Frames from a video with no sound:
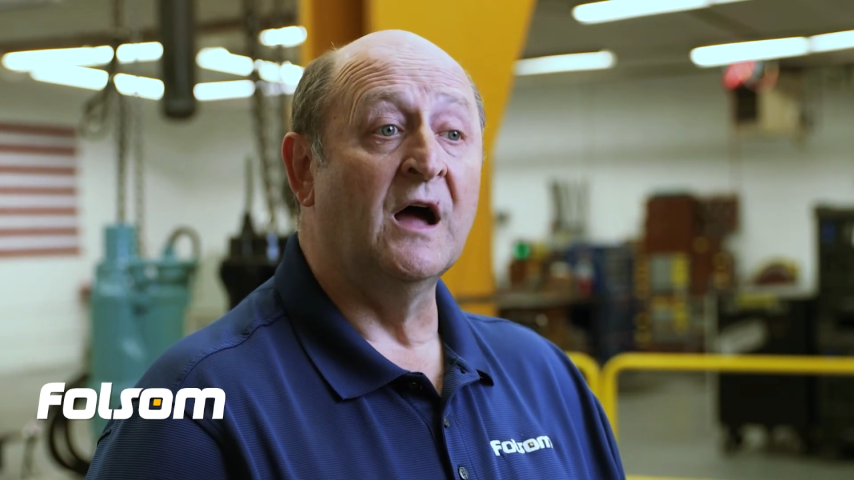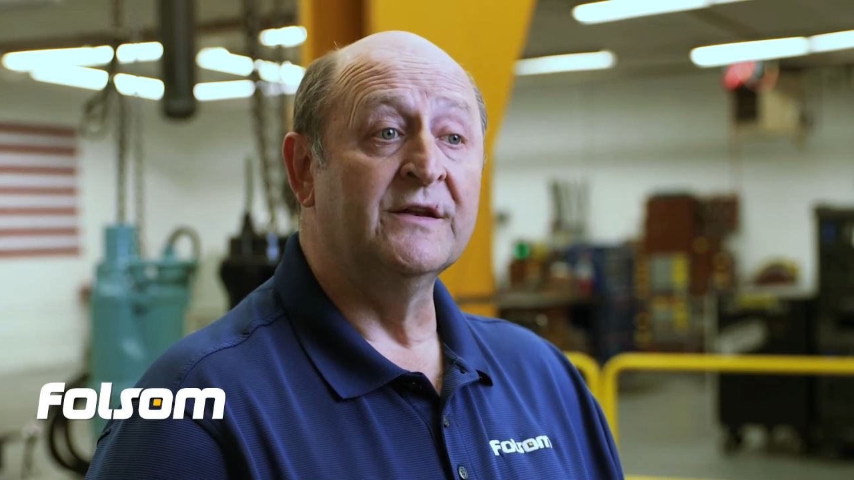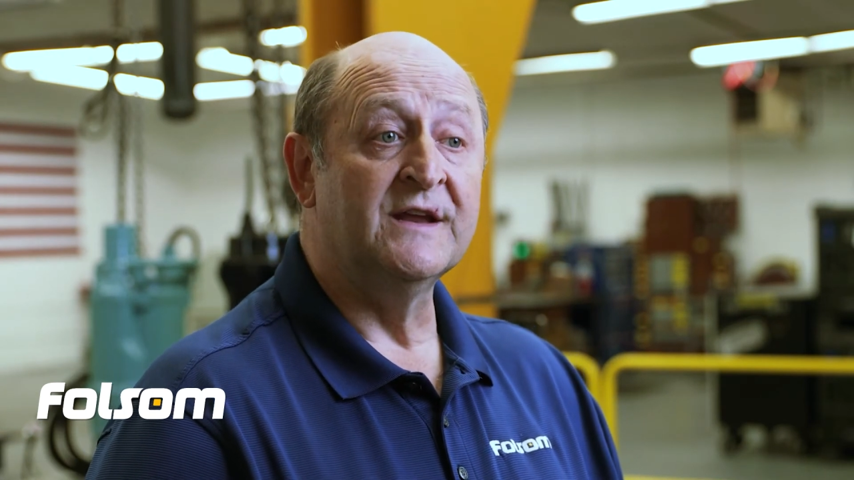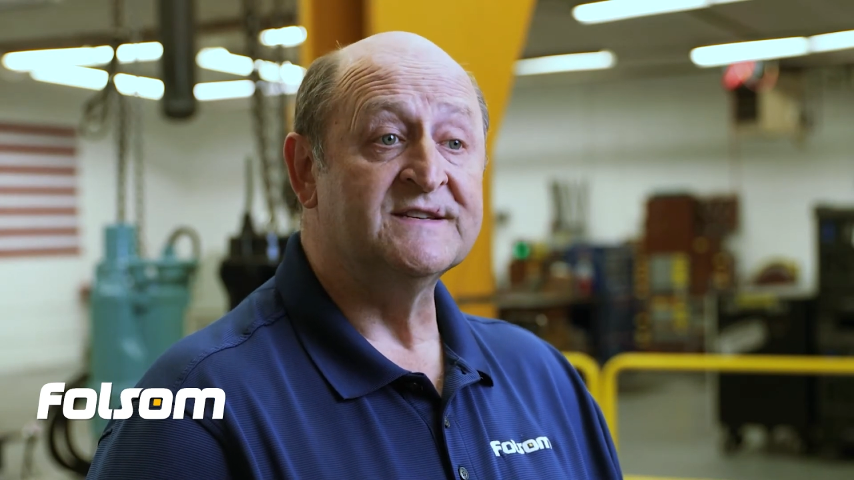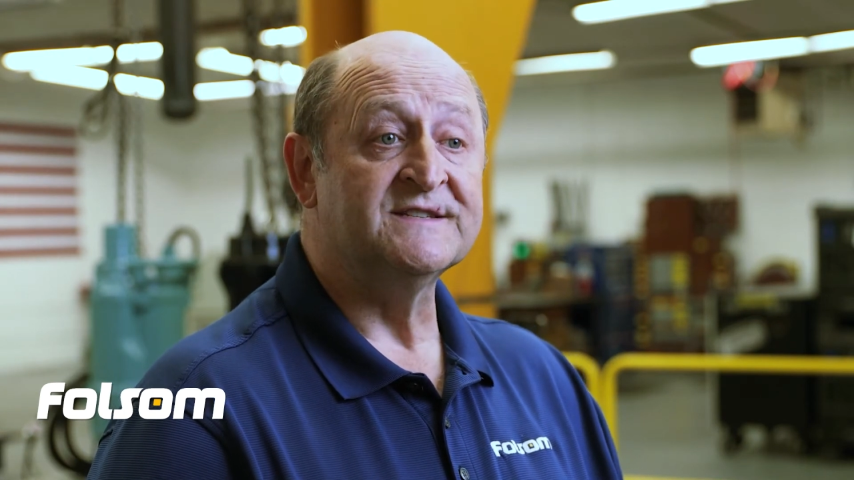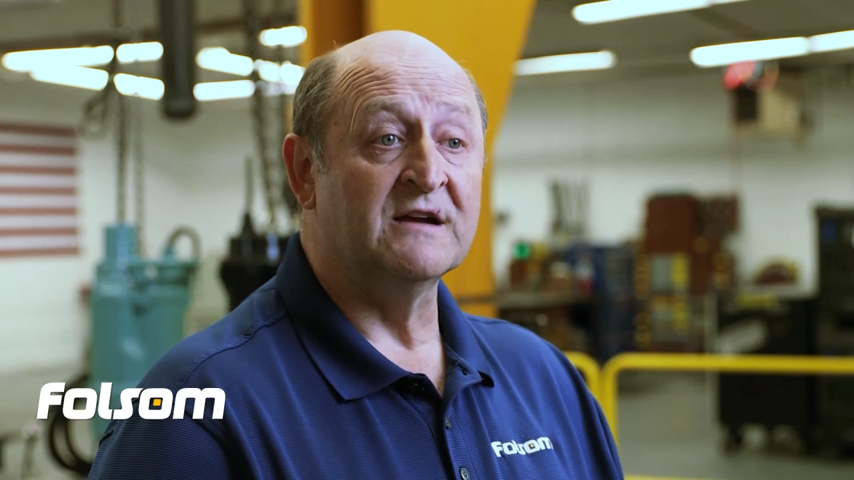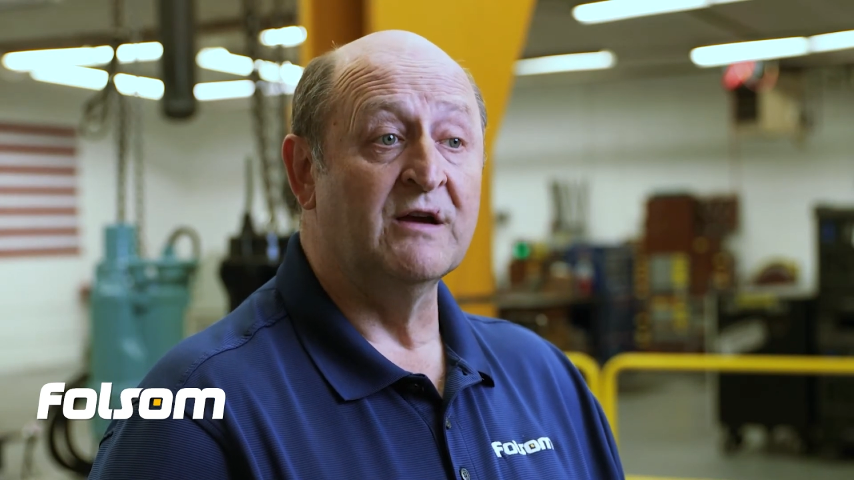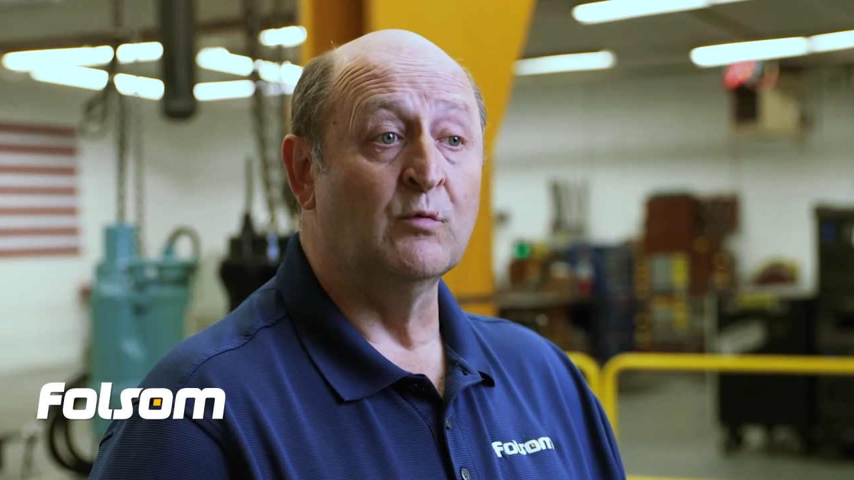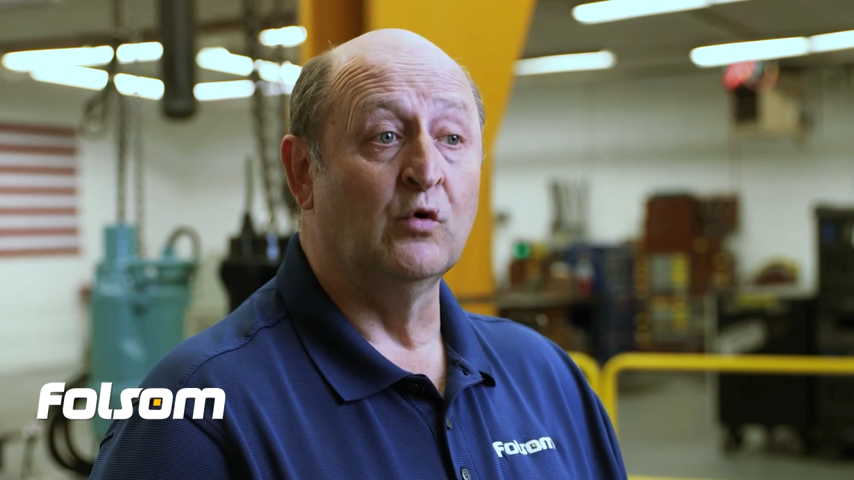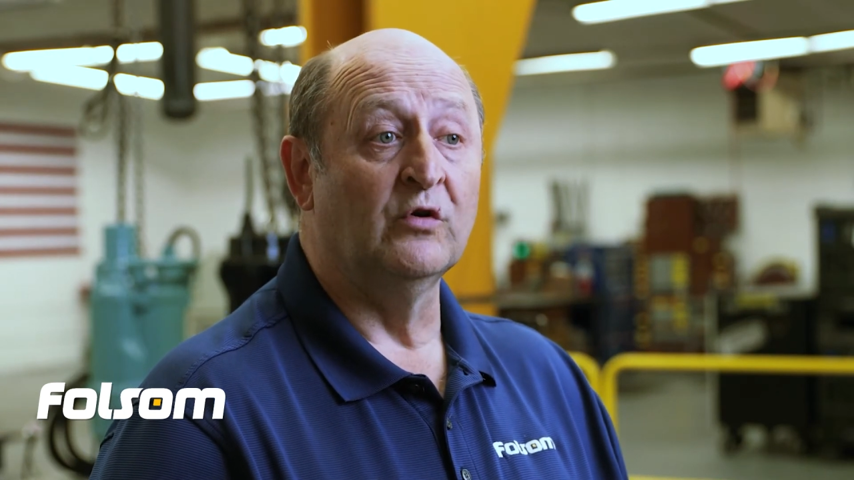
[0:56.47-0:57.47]

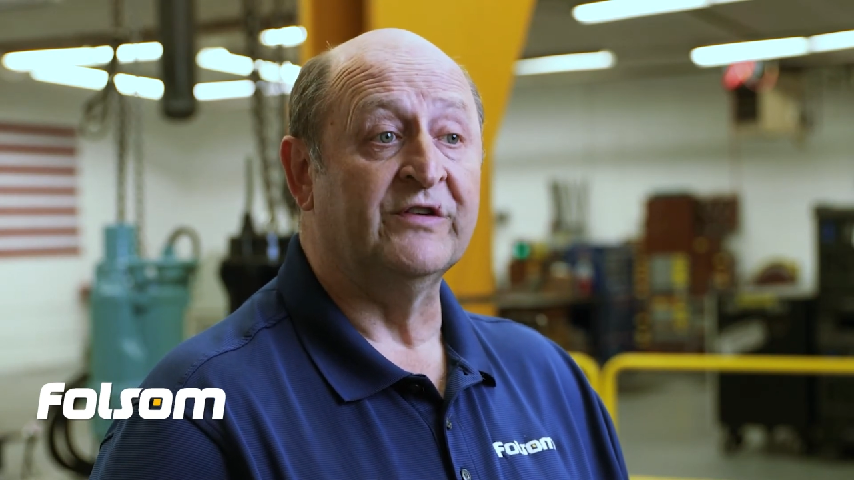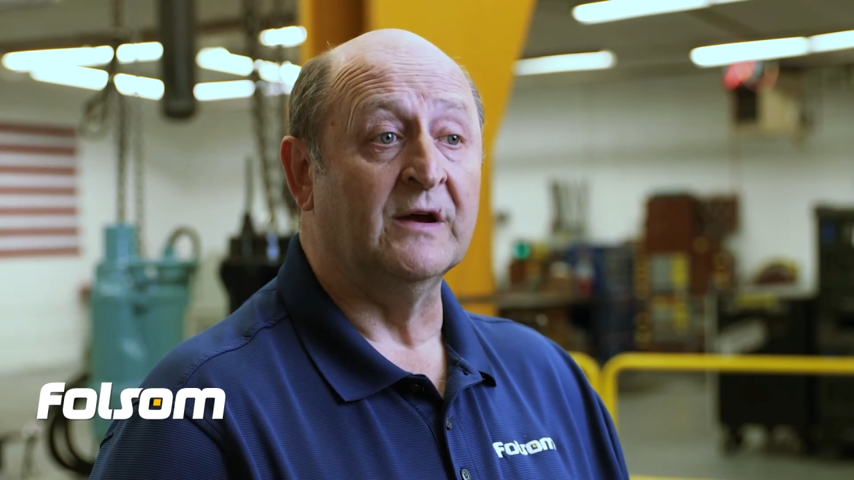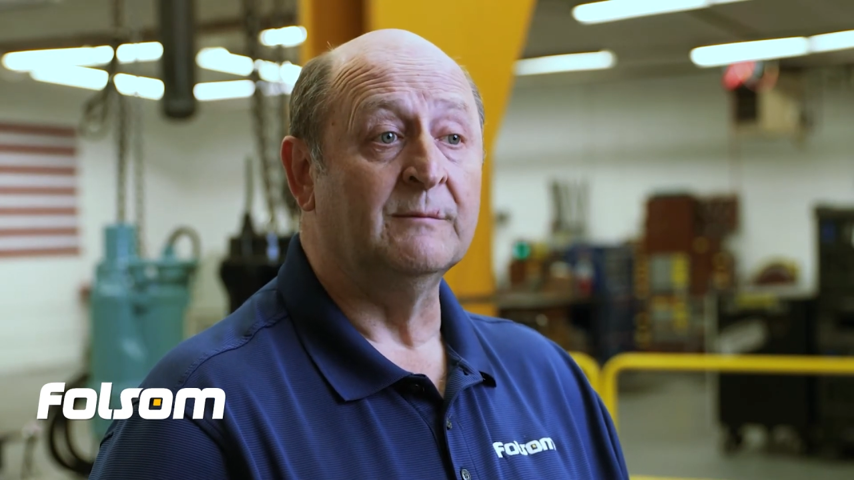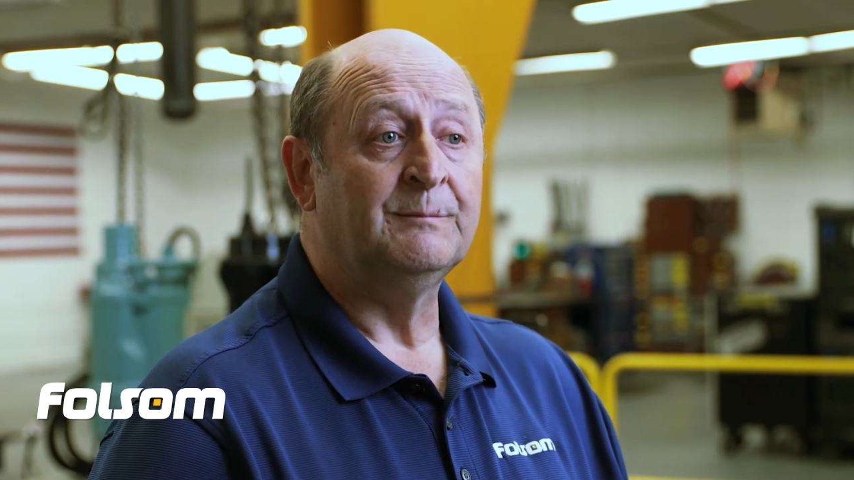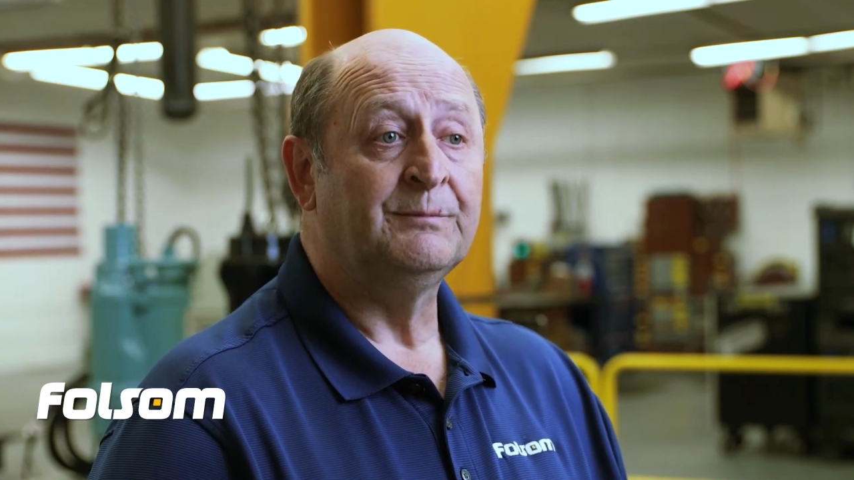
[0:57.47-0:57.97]
unnecessary water.